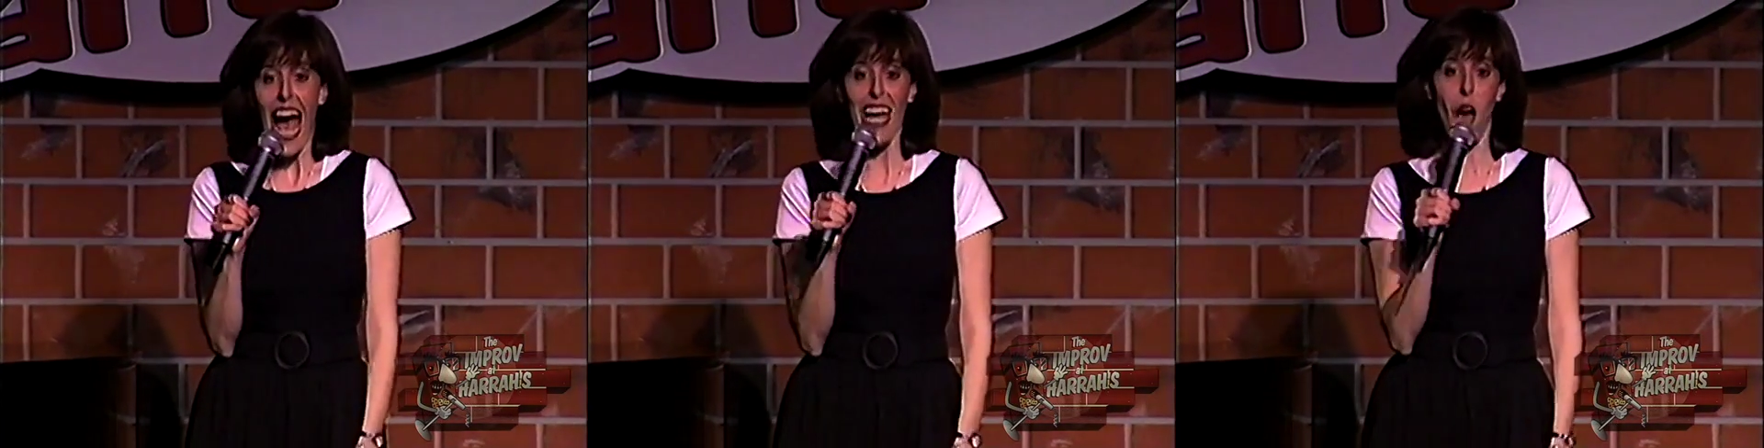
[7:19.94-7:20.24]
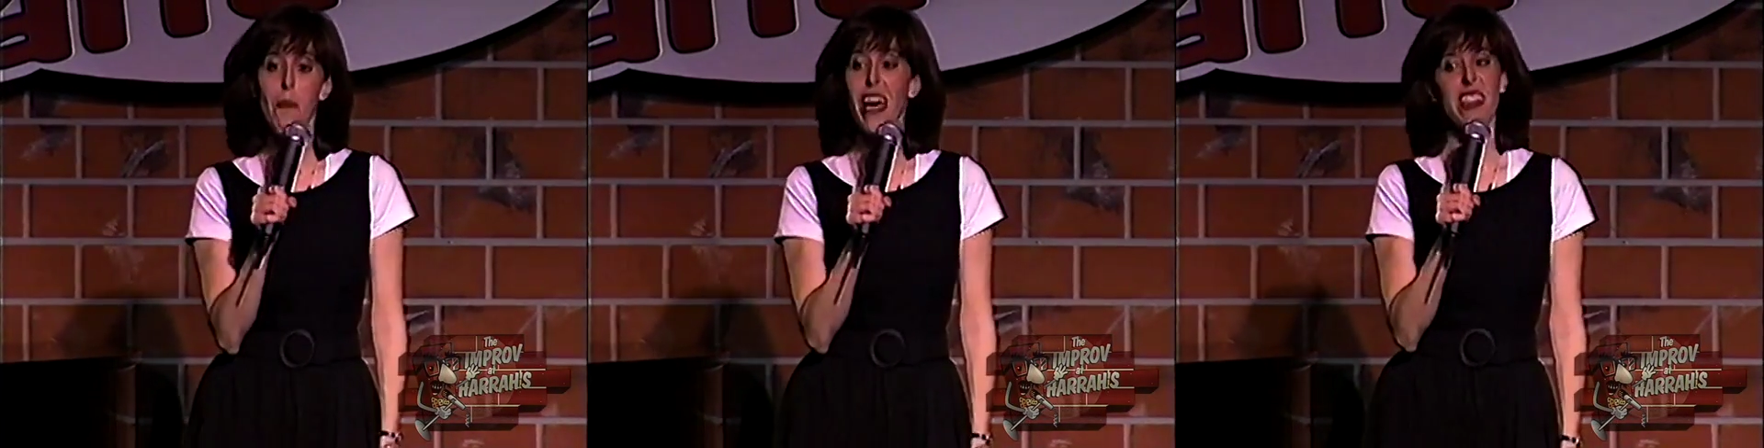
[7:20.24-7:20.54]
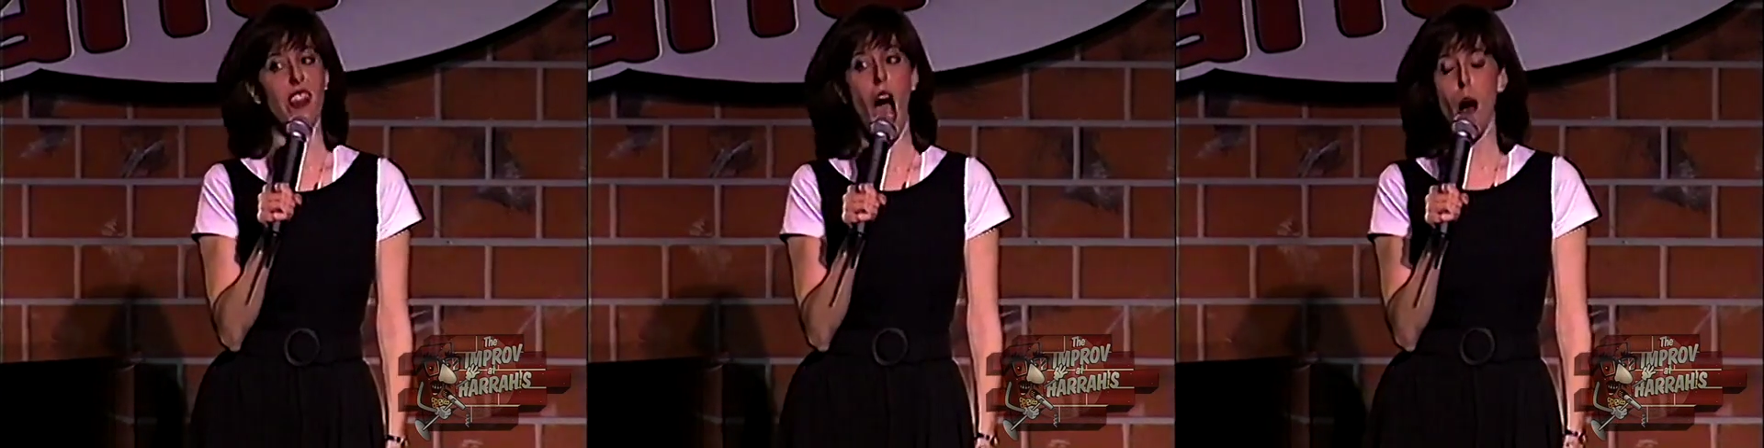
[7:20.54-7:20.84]
And I made
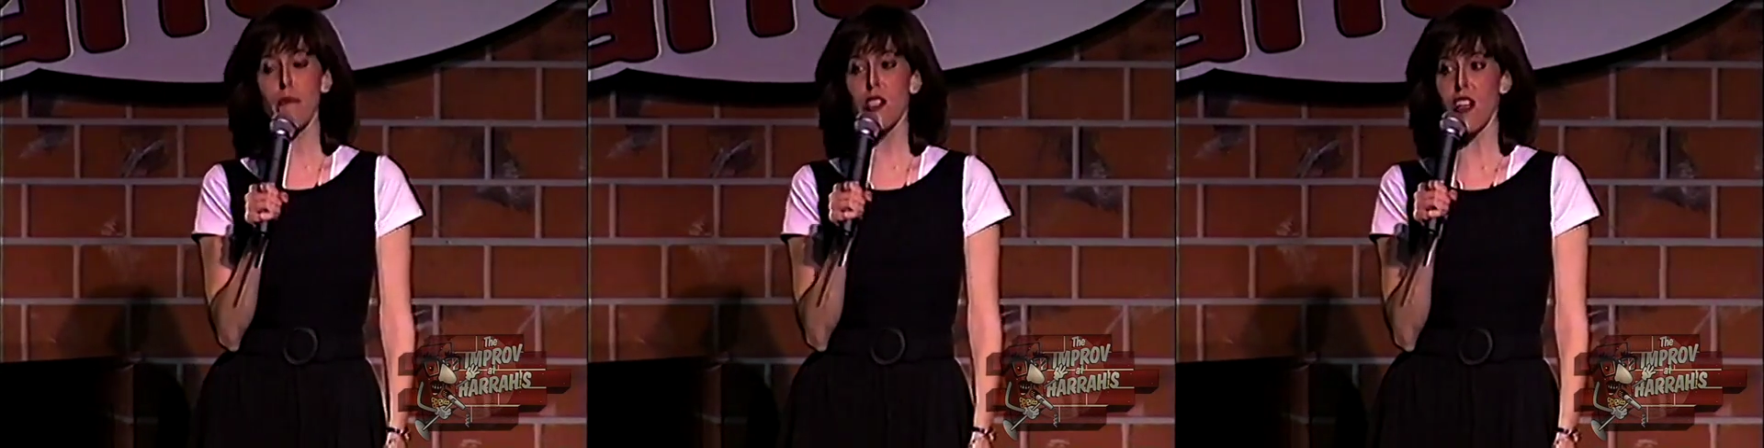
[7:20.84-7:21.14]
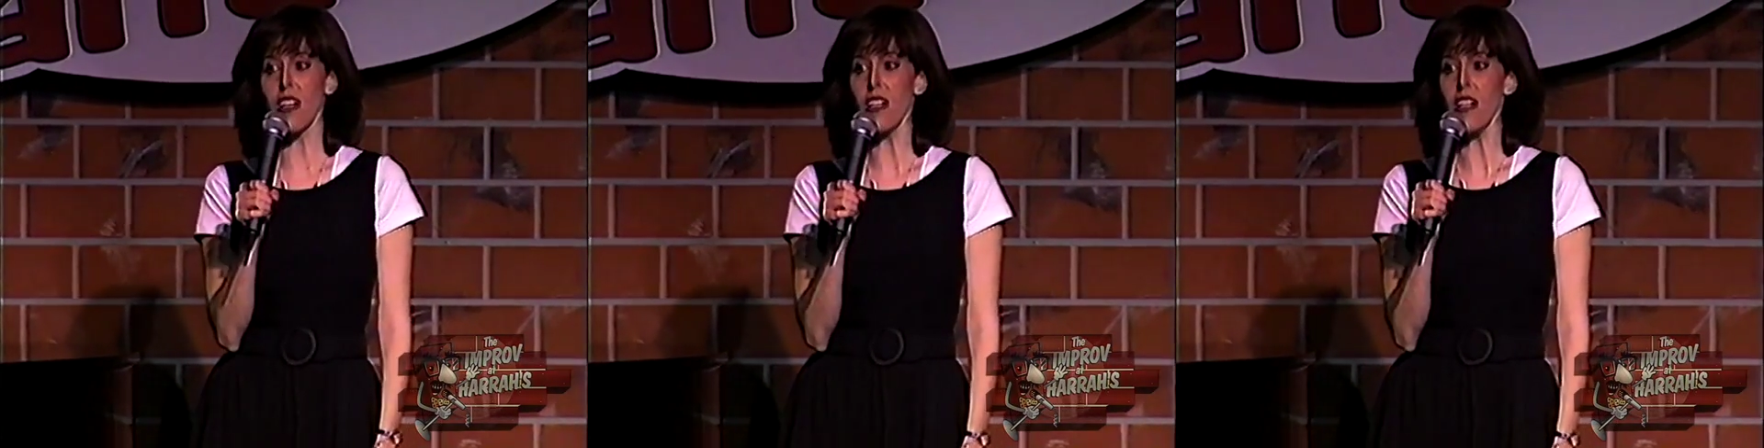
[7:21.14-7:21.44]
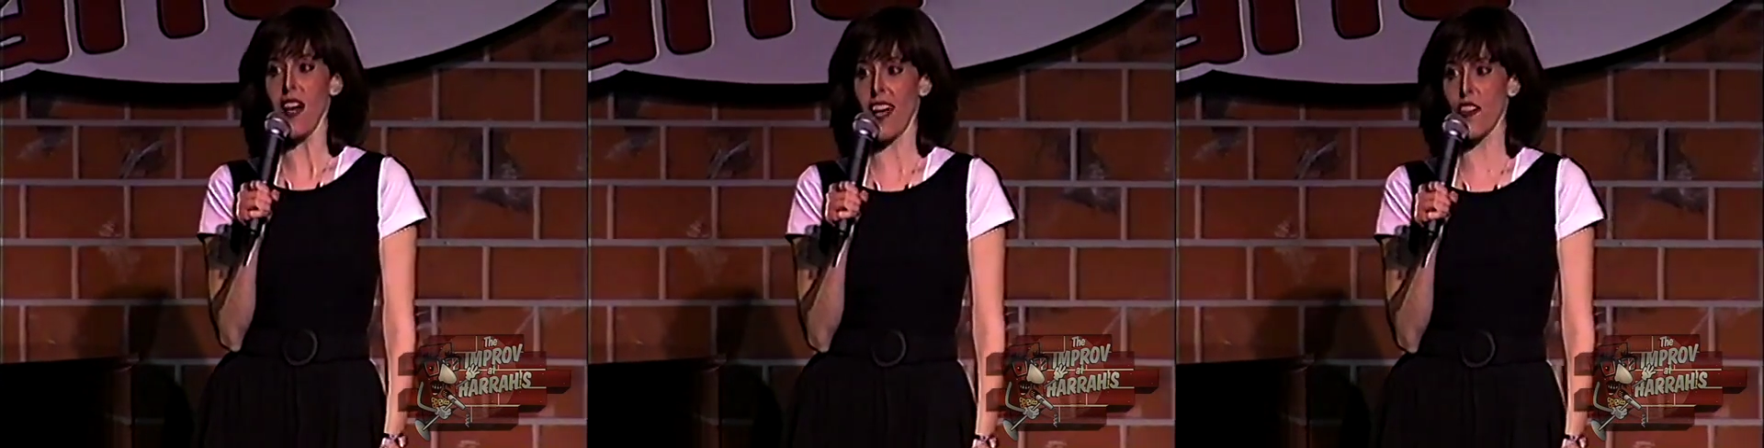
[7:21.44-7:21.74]
lobster.
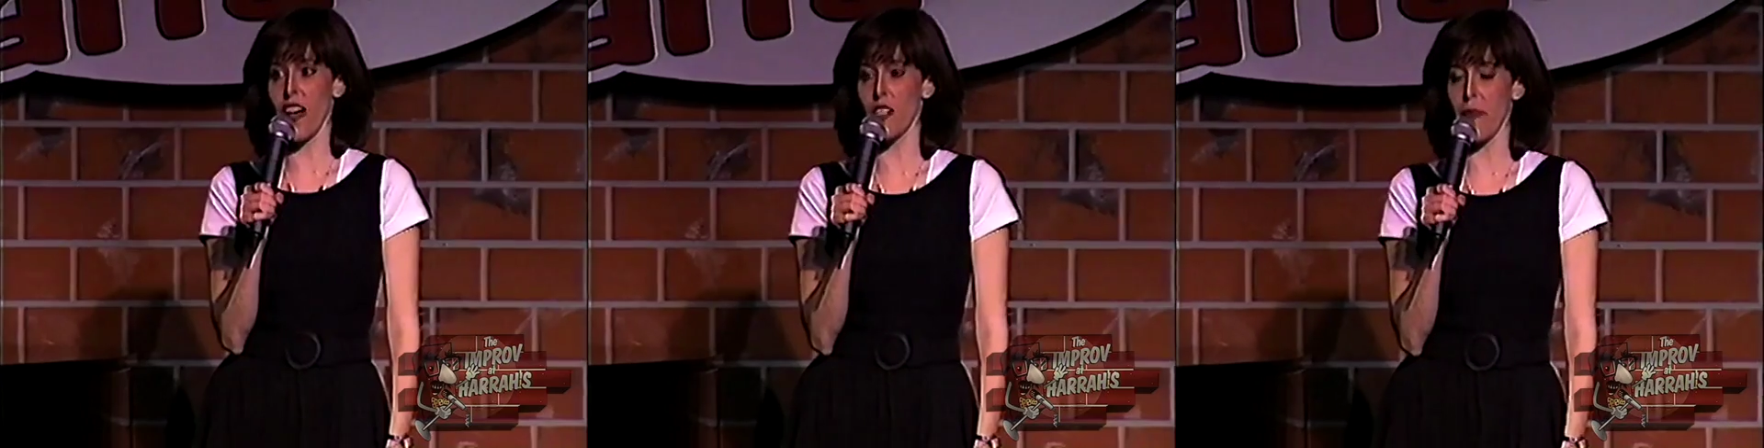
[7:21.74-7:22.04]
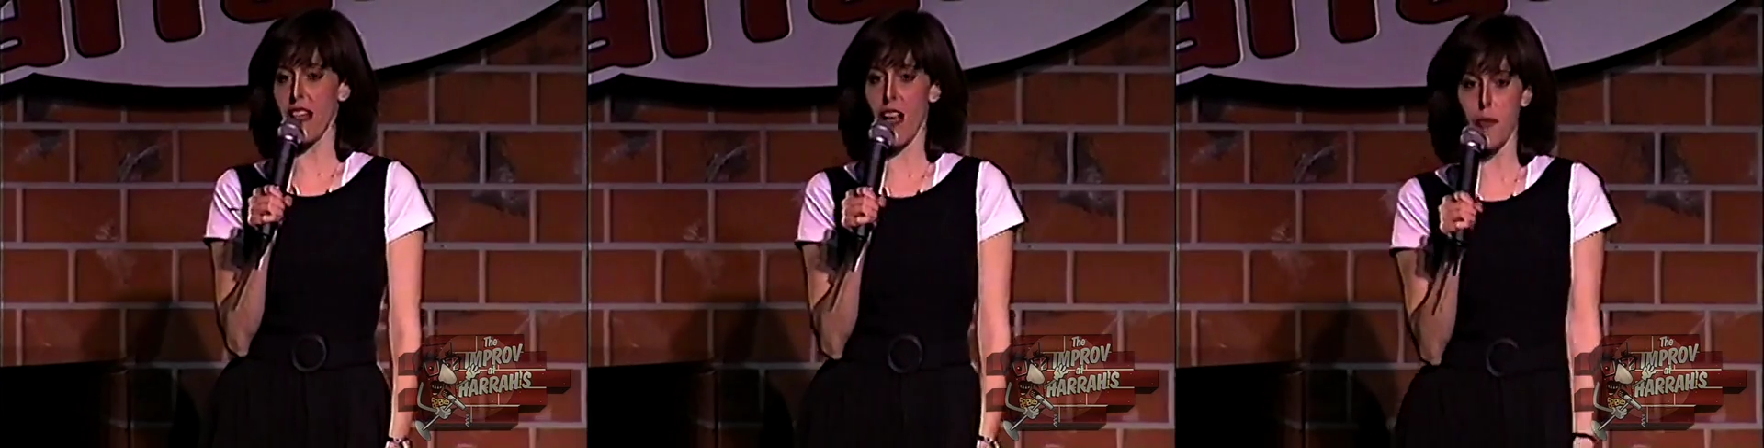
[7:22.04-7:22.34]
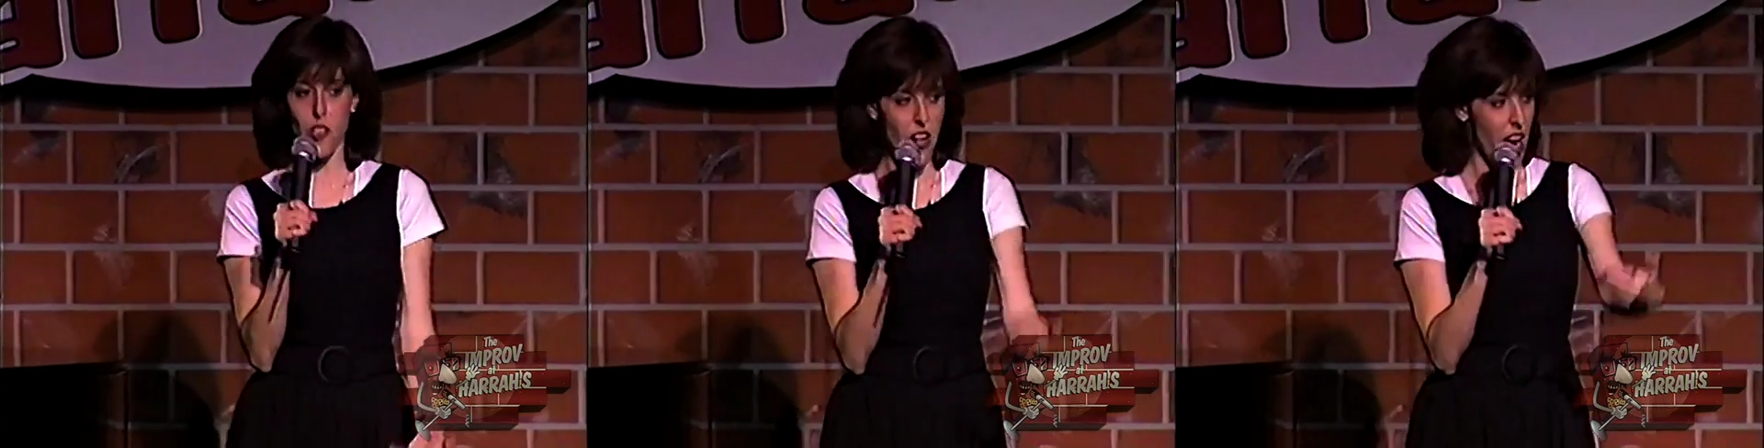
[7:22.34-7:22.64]
I tried to make
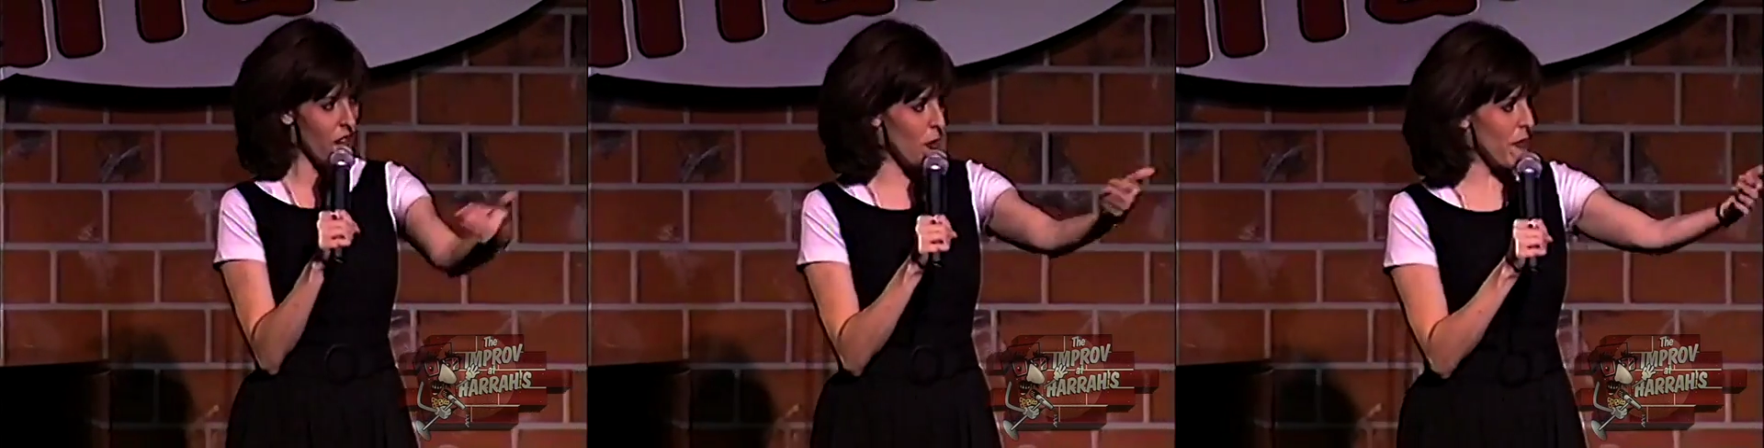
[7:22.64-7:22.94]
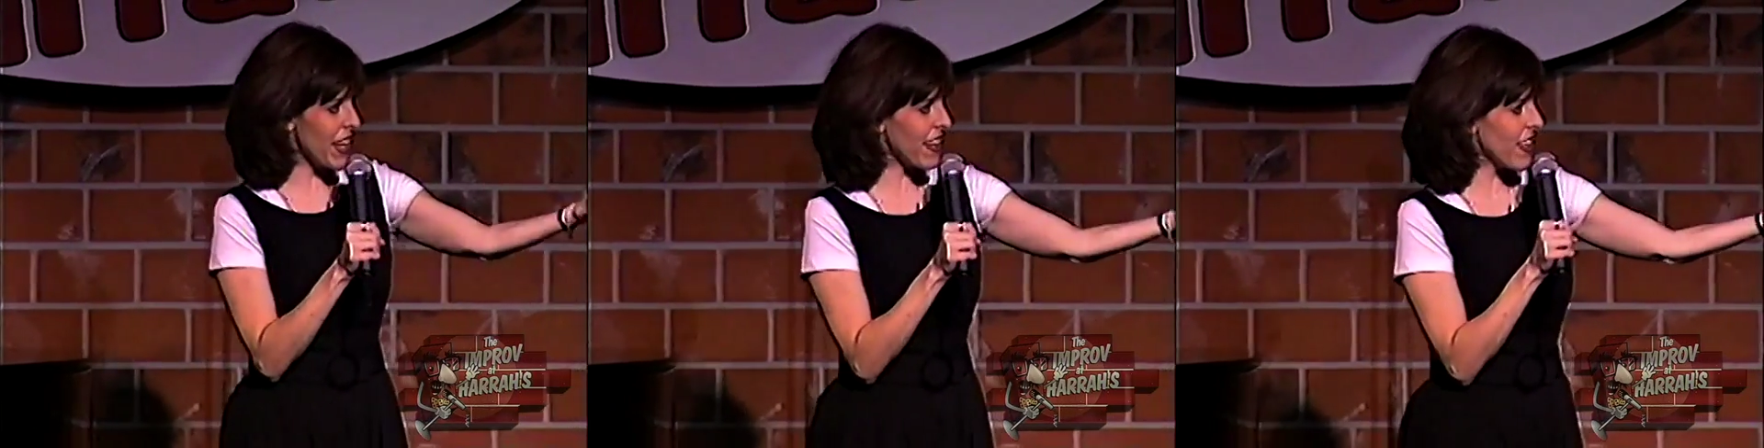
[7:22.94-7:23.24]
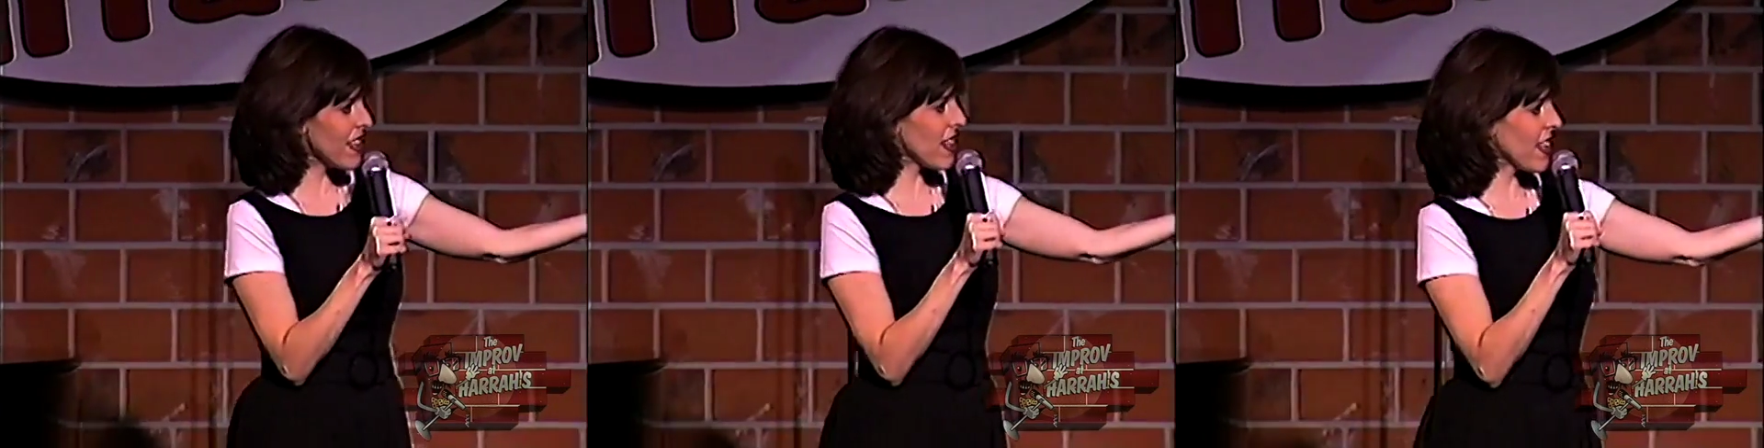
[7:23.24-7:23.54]
lobster. Ever make
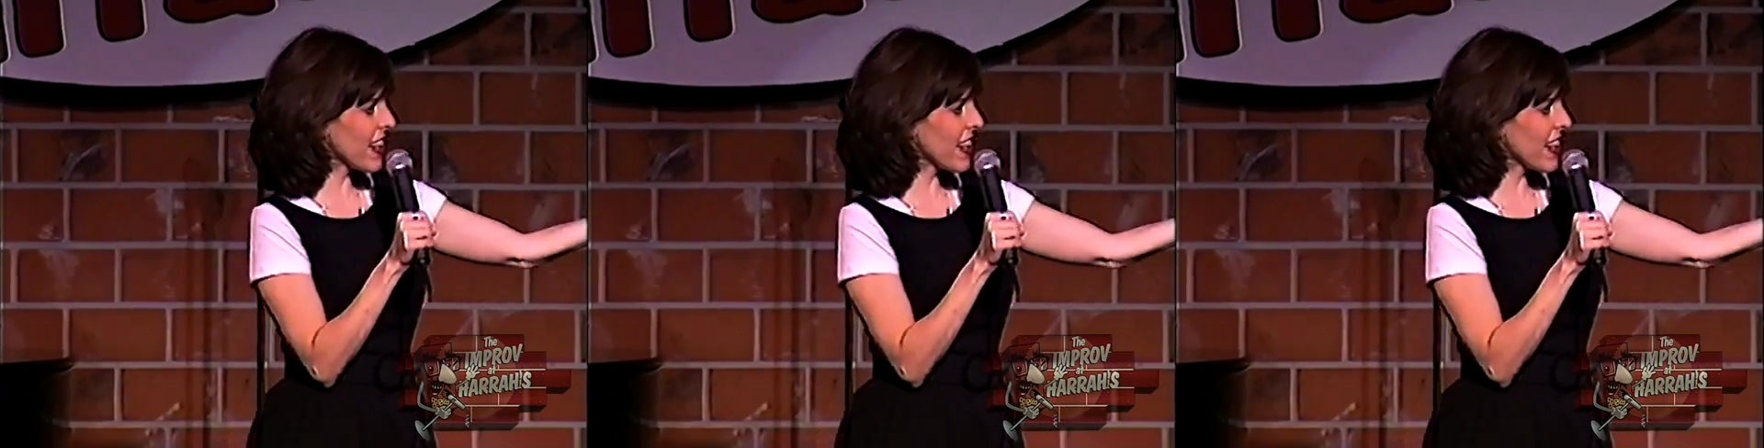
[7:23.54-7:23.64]
it?